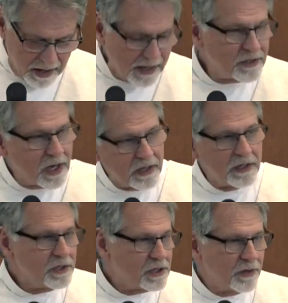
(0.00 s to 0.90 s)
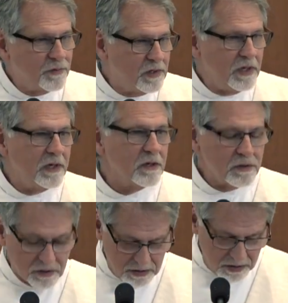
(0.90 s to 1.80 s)
I gently shift
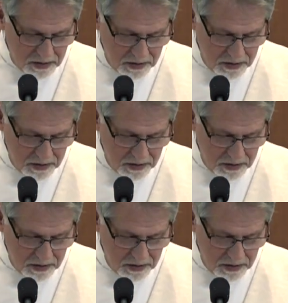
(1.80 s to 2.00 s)
gears